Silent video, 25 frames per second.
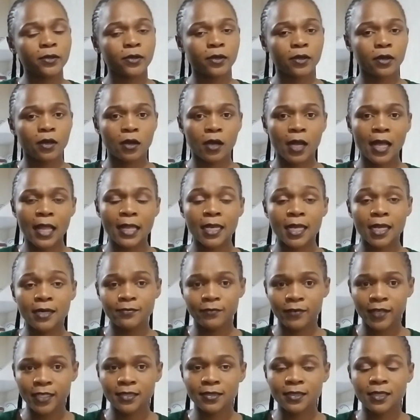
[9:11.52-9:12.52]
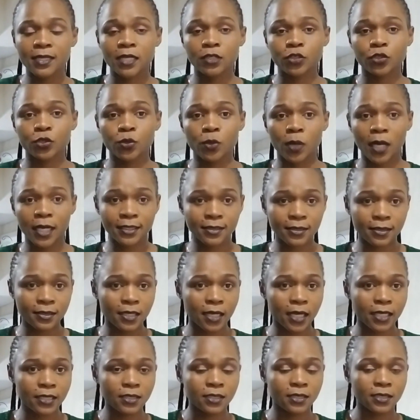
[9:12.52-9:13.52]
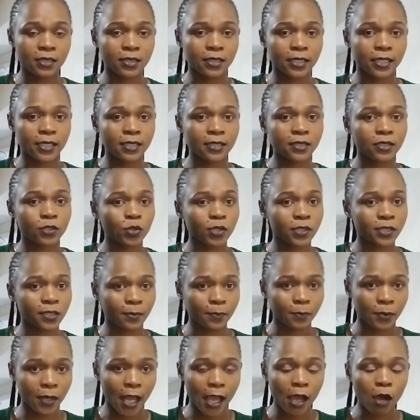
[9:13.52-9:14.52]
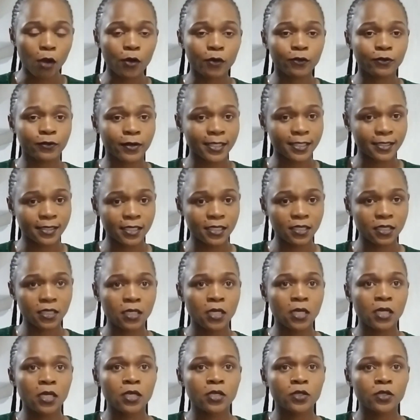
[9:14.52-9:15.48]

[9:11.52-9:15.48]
I'll advise that you ask that in case your supplier offers it,